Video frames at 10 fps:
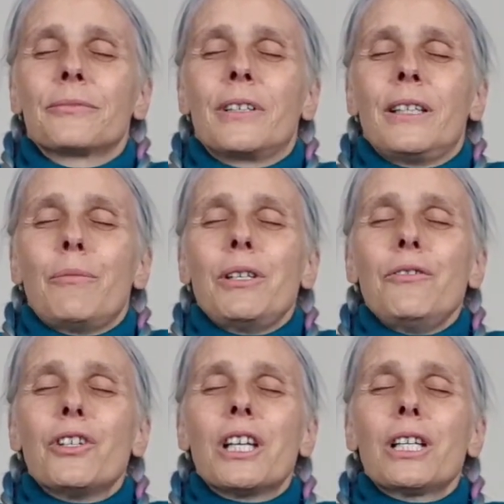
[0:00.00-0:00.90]
And then when
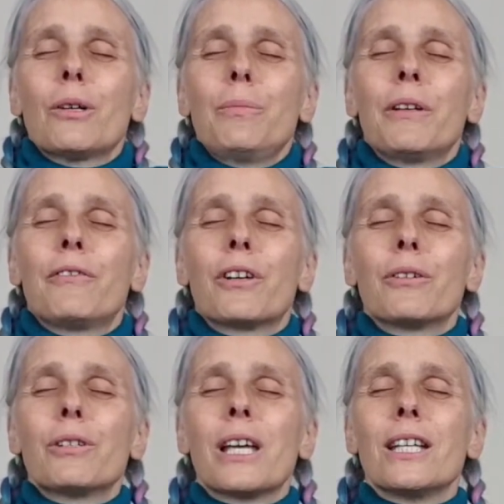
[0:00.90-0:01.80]
you've done a couple of
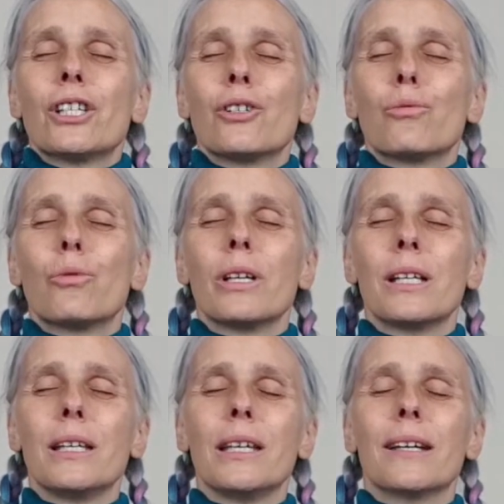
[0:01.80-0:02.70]
rotations,
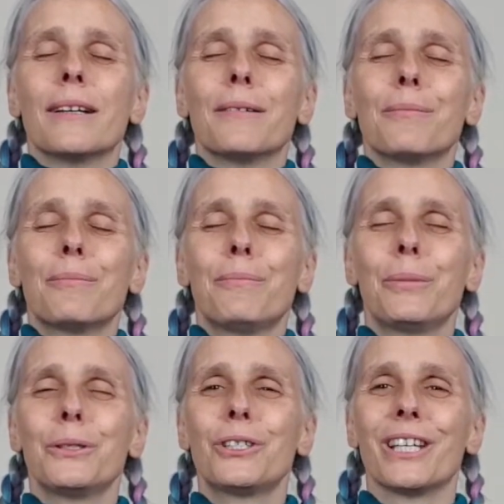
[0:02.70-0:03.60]
really
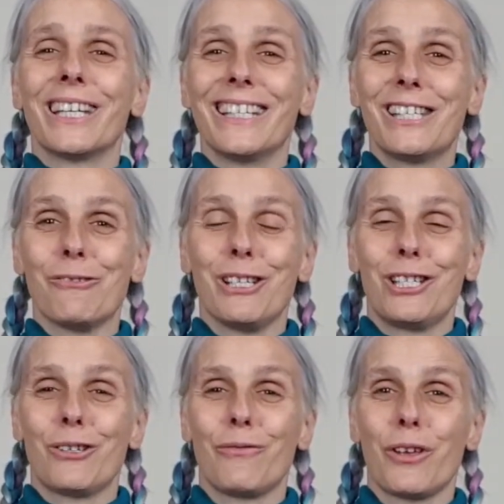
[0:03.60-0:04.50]
pushing into
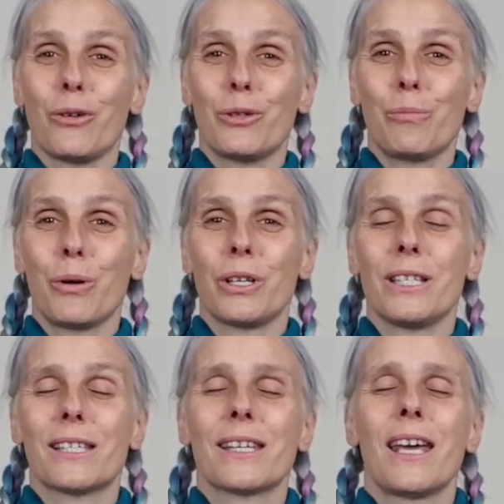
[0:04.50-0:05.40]
each of those
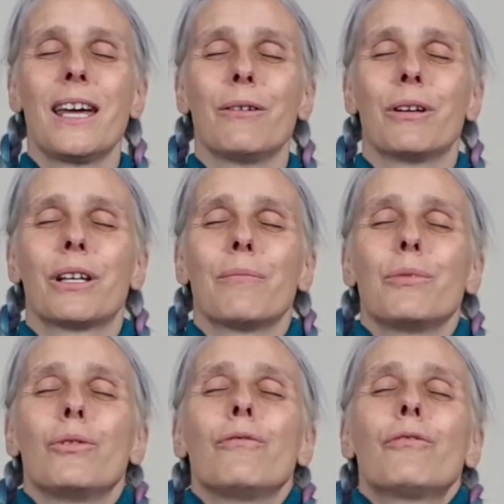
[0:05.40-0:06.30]
points, we're going to
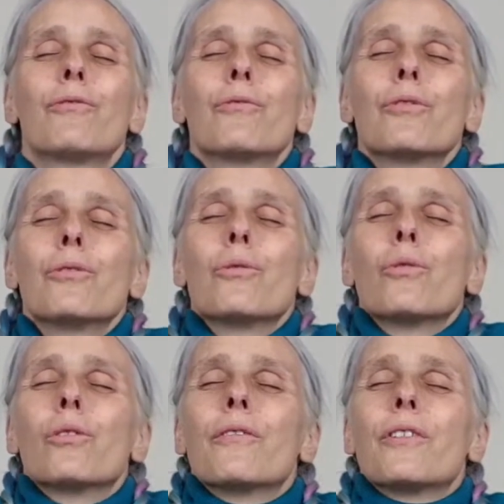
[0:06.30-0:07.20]
move through
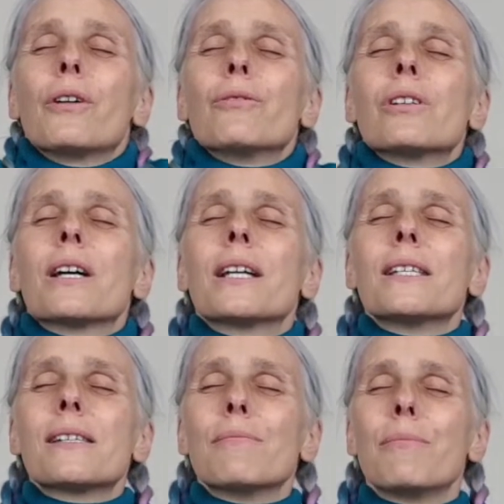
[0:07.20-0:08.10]
all of those
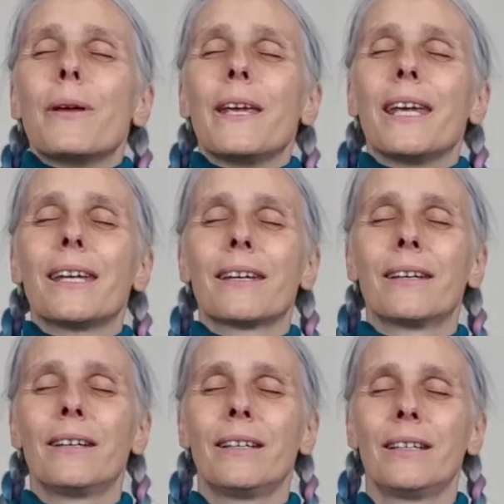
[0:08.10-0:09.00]
nice and big,
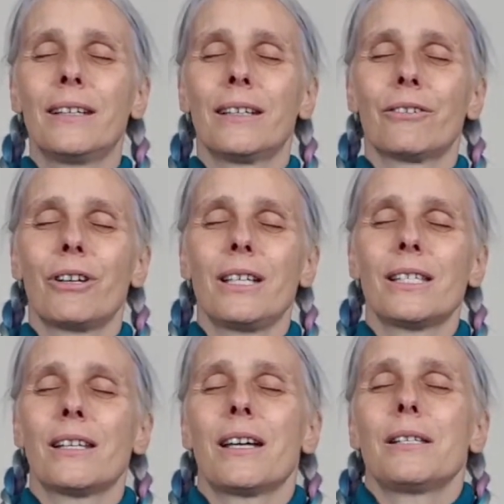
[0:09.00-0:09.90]

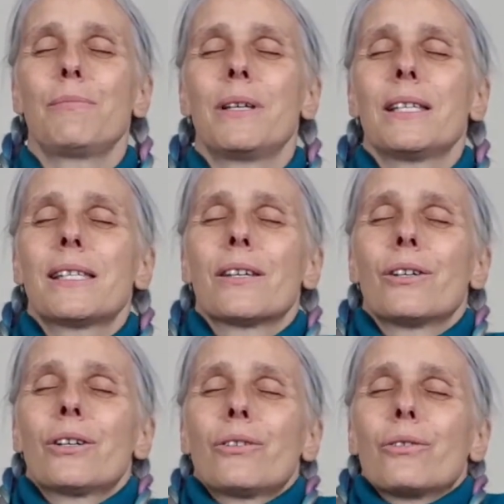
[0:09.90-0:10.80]
creating nice big
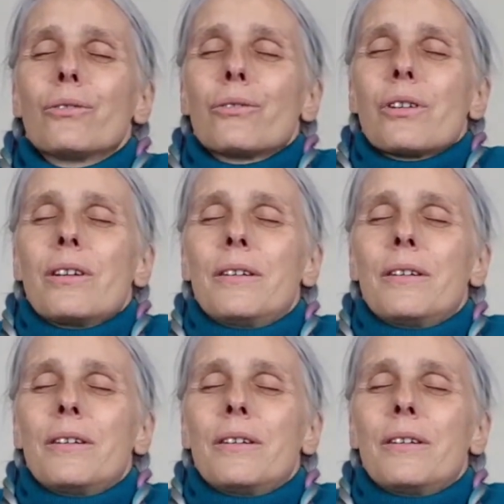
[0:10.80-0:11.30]
circles.